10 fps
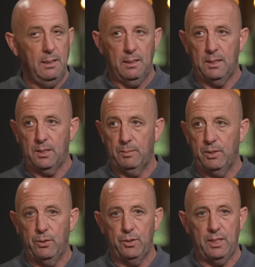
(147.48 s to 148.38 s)
He's
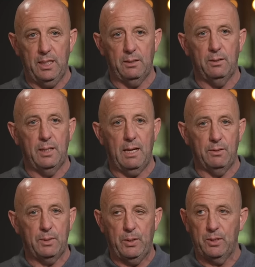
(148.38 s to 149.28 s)
somebody who's taken on that
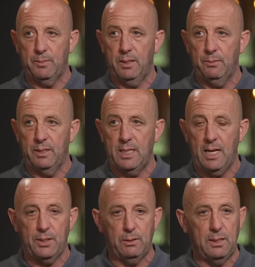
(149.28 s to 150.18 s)
responsibility with the
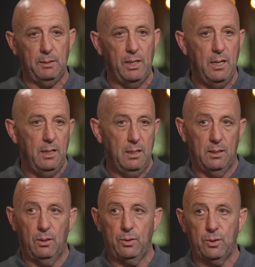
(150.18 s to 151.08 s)
national team.
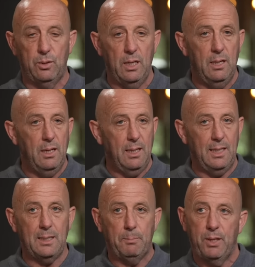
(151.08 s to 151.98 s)
And also,
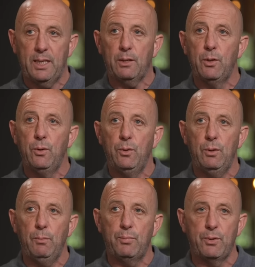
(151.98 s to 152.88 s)
he's a player who
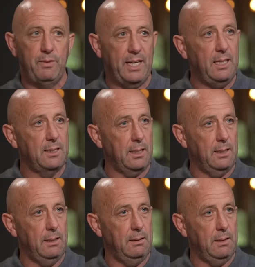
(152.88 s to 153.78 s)
provides,
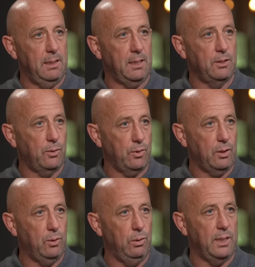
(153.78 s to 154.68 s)
he can score a
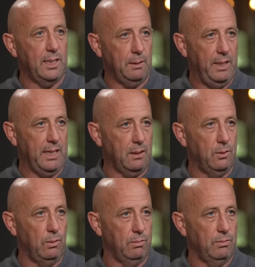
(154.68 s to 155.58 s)
goal and he can make a
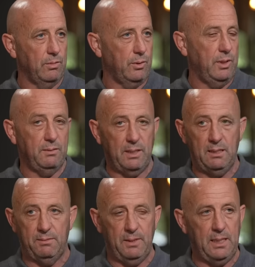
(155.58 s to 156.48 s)
goal. So
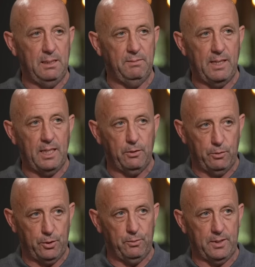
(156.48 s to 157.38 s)
he's very
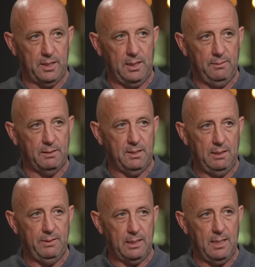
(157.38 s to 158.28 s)
crucial for
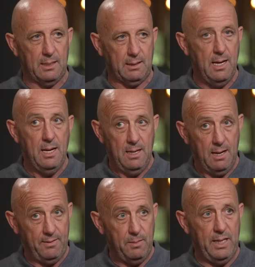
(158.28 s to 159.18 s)
Stevie Clarke
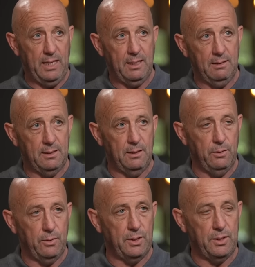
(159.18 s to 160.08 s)
if they make it to the
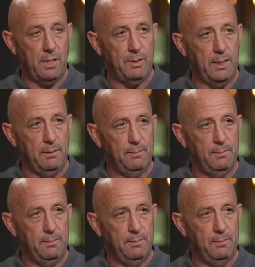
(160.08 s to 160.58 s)
Euros in Germany.